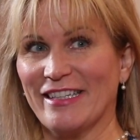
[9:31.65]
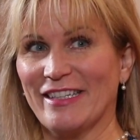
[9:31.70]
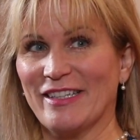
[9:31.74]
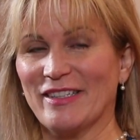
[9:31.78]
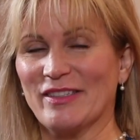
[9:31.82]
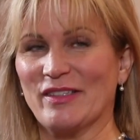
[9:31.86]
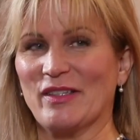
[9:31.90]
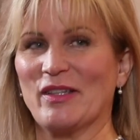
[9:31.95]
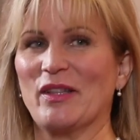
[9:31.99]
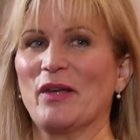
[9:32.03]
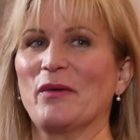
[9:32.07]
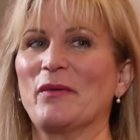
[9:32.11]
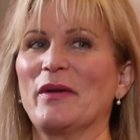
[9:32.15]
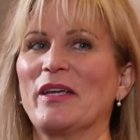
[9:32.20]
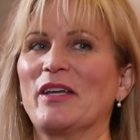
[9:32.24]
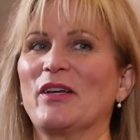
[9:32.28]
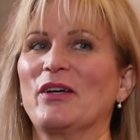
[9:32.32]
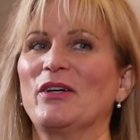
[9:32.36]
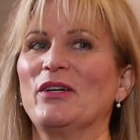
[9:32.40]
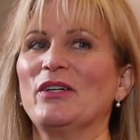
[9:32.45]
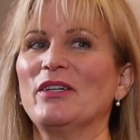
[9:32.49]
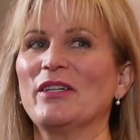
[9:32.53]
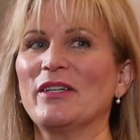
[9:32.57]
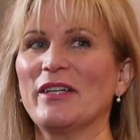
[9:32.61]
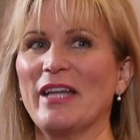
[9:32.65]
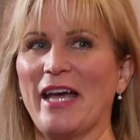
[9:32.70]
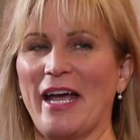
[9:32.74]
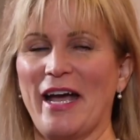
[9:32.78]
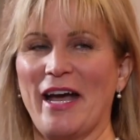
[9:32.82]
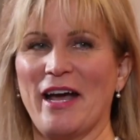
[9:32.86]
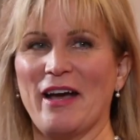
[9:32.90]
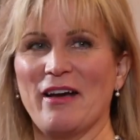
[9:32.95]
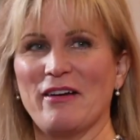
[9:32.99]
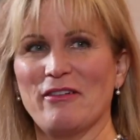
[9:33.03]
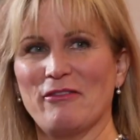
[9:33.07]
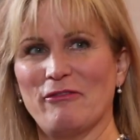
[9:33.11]
so that we could
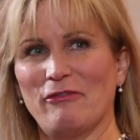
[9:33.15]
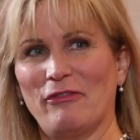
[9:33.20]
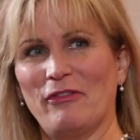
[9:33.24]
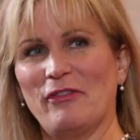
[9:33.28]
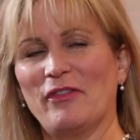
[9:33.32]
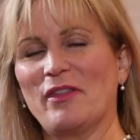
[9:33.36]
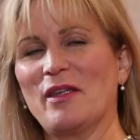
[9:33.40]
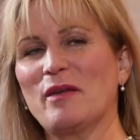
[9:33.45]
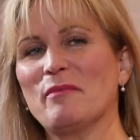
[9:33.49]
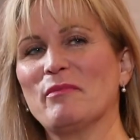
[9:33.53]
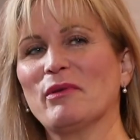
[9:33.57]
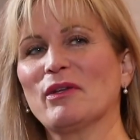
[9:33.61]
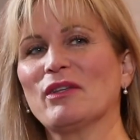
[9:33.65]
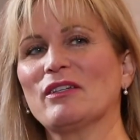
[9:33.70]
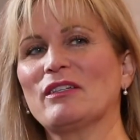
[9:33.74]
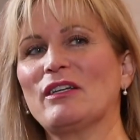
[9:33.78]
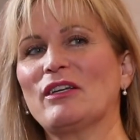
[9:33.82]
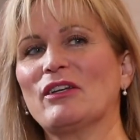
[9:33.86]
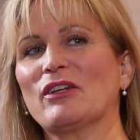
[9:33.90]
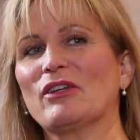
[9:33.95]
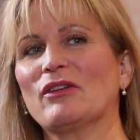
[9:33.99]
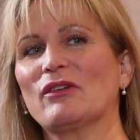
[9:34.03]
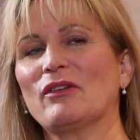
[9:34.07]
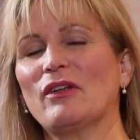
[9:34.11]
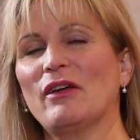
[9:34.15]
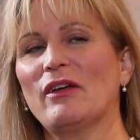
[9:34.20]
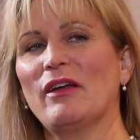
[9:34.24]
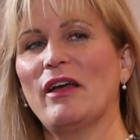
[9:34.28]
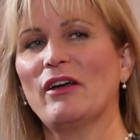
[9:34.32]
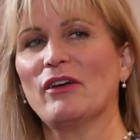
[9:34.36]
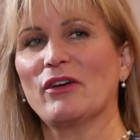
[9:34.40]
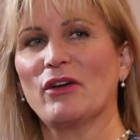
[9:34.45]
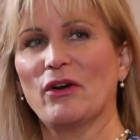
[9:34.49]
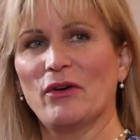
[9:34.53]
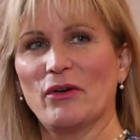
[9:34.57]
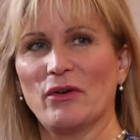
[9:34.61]
have the ability to
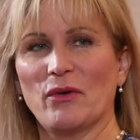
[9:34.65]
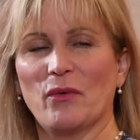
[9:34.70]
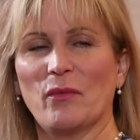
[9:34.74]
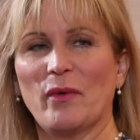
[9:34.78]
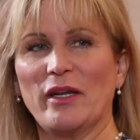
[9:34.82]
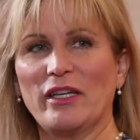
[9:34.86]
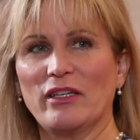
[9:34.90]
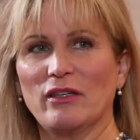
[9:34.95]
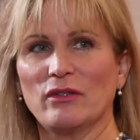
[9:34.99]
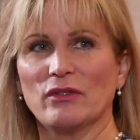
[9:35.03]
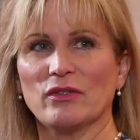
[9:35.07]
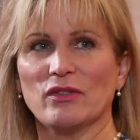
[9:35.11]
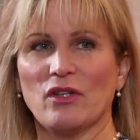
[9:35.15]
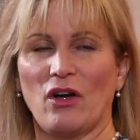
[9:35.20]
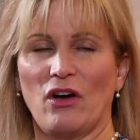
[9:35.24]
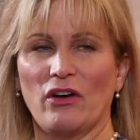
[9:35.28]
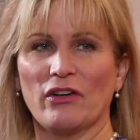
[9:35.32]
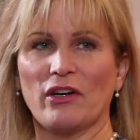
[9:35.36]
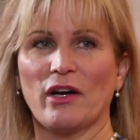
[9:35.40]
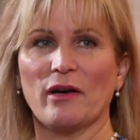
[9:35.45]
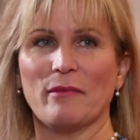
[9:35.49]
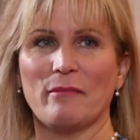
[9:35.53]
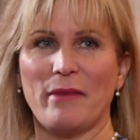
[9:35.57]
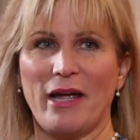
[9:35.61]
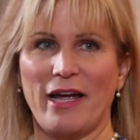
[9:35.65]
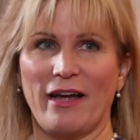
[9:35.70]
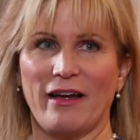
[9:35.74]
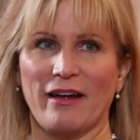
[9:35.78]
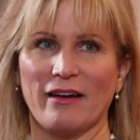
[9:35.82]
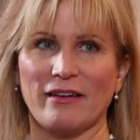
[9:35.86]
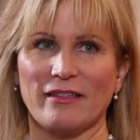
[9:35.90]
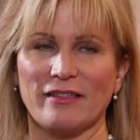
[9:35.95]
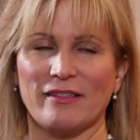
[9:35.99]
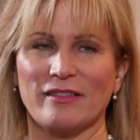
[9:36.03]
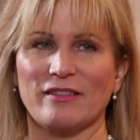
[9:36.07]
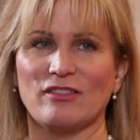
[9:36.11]
go to Windows on our
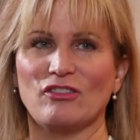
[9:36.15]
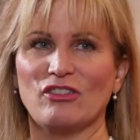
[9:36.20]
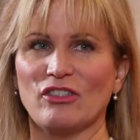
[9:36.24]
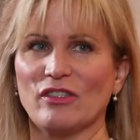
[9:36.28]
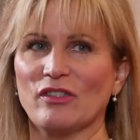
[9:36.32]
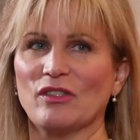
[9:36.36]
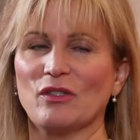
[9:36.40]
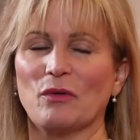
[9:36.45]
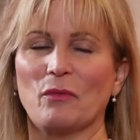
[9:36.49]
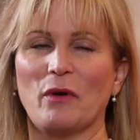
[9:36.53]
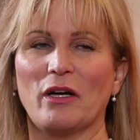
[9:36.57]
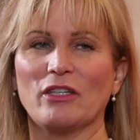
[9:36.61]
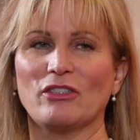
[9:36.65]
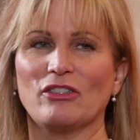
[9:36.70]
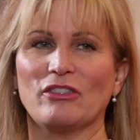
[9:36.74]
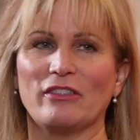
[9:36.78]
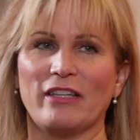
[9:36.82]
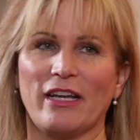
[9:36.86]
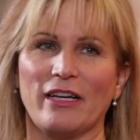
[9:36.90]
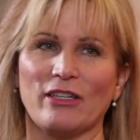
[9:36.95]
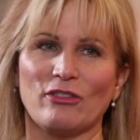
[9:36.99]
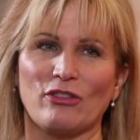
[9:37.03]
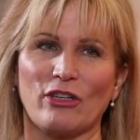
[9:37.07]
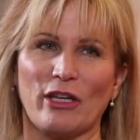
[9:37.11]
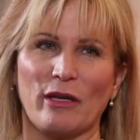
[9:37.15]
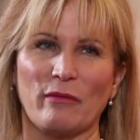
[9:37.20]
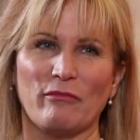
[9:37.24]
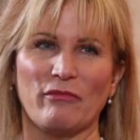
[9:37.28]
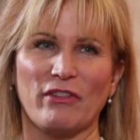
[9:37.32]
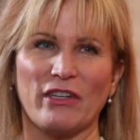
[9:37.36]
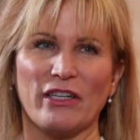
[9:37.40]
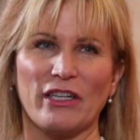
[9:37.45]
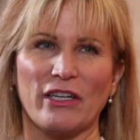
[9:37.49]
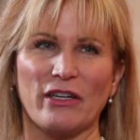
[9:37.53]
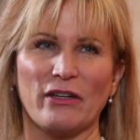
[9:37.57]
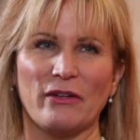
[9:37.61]
Macs just to watch a dash cam
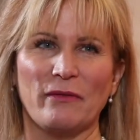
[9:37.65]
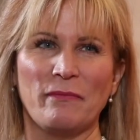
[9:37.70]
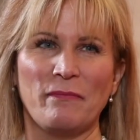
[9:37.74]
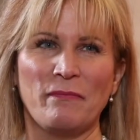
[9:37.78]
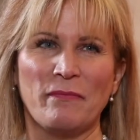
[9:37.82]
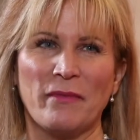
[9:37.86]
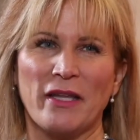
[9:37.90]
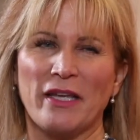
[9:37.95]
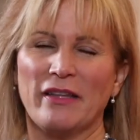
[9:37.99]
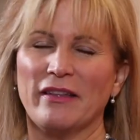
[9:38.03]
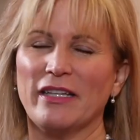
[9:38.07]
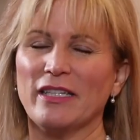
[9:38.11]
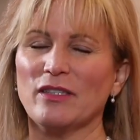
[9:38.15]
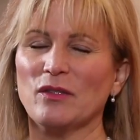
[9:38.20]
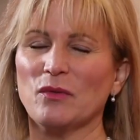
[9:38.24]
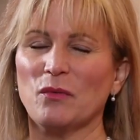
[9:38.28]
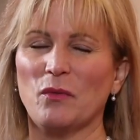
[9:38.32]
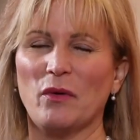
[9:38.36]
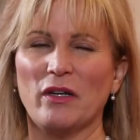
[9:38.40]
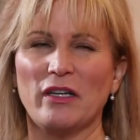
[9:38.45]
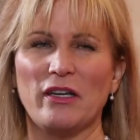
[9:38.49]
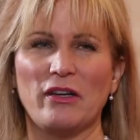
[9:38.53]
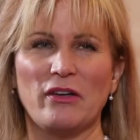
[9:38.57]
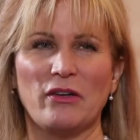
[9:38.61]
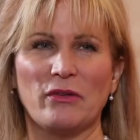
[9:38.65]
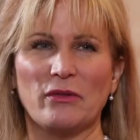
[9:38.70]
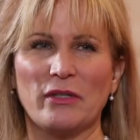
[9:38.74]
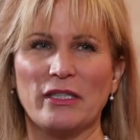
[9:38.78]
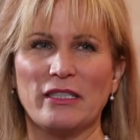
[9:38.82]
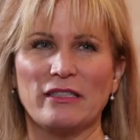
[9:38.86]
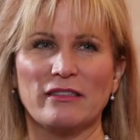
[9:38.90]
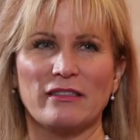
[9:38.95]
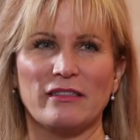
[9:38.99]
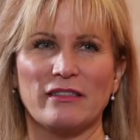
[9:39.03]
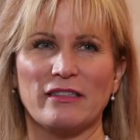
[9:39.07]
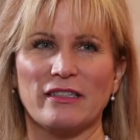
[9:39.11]
video. That's one
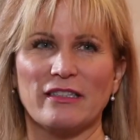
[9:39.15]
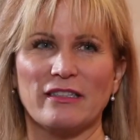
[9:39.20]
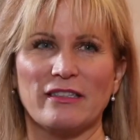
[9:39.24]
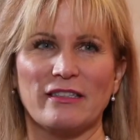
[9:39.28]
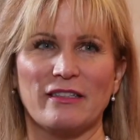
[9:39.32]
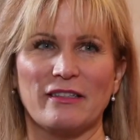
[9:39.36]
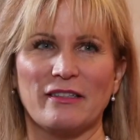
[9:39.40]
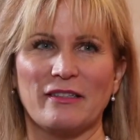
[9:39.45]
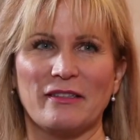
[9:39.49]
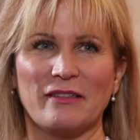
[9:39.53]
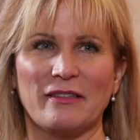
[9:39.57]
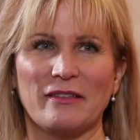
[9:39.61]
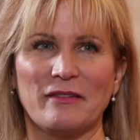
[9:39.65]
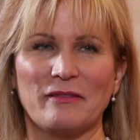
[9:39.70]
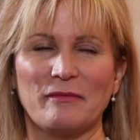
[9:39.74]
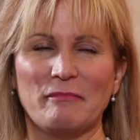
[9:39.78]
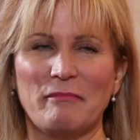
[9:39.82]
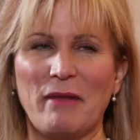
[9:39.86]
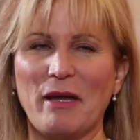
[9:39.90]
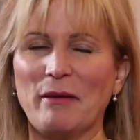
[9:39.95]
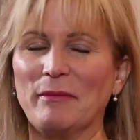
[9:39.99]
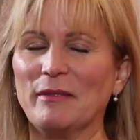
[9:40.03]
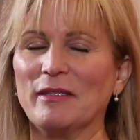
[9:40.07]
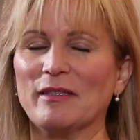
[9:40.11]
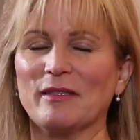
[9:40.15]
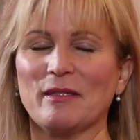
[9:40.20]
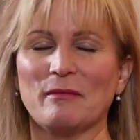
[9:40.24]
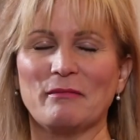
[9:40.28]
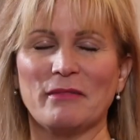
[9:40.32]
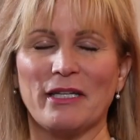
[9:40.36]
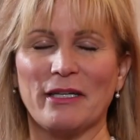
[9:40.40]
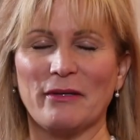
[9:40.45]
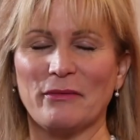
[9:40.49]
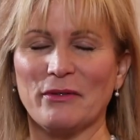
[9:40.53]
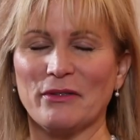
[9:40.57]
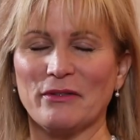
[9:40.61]
annoyance that maybe
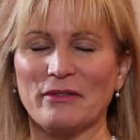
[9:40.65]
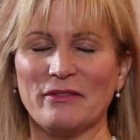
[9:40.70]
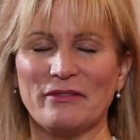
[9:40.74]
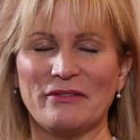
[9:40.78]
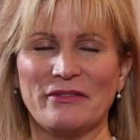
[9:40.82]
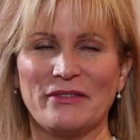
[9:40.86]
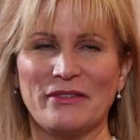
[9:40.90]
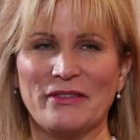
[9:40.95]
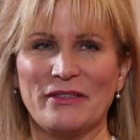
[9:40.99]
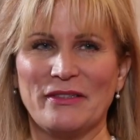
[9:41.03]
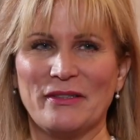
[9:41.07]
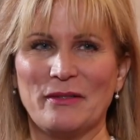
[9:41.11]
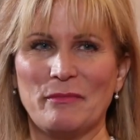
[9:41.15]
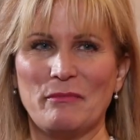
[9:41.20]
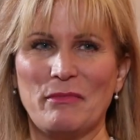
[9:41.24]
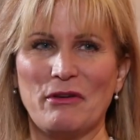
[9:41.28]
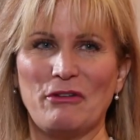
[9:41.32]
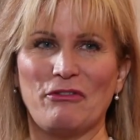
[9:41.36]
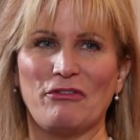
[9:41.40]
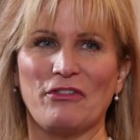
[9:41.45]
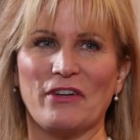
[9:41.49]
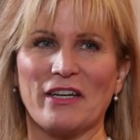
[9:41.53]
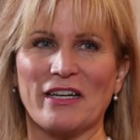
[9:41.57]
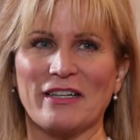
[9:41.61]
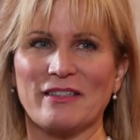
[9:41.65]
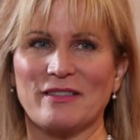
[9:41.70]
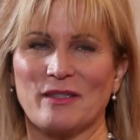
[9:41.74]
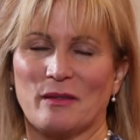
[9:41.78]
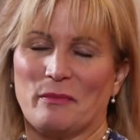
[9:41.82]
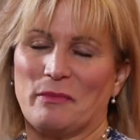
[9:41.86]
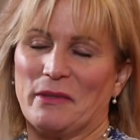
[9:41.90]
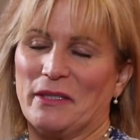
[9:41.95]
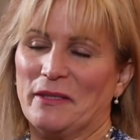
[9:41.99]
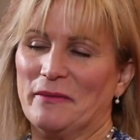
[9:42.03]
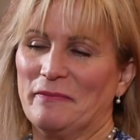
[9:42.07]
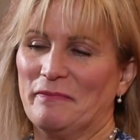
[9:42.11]
someday will be
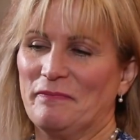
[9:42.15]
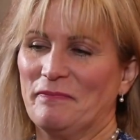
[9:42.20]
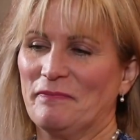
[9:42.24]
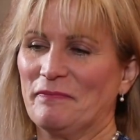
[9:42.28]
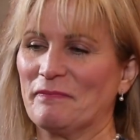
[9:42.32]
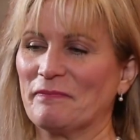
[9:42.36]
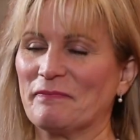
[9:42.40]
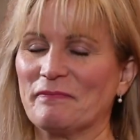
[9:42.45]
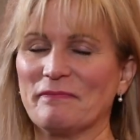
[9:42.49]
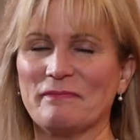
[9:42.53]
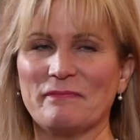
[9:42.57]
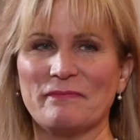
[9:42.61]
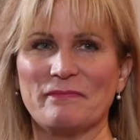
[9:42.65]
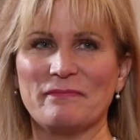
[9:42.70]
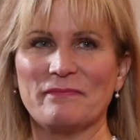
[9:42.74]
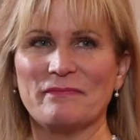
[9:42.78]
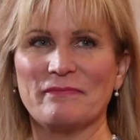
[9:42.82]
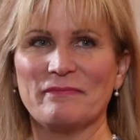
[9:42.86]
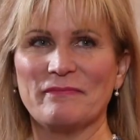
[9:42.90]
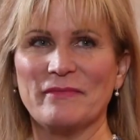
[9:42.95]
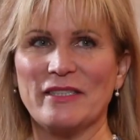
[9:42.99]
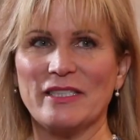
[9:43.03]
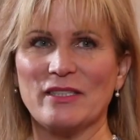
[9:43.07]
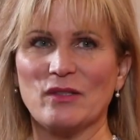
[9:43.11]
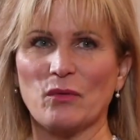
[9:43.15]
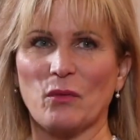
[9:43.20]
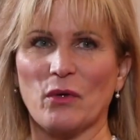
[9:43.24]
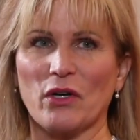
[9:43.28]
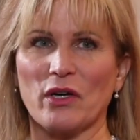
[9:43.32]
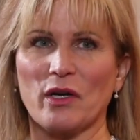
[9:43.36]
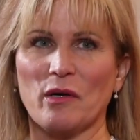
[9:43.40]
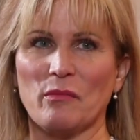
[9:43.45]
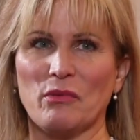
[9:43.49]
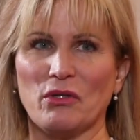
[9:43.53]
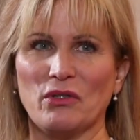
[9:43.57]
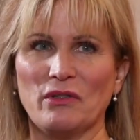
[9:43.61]
fixed, but it's
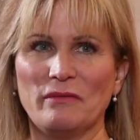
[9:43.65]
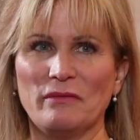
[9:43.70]
workable.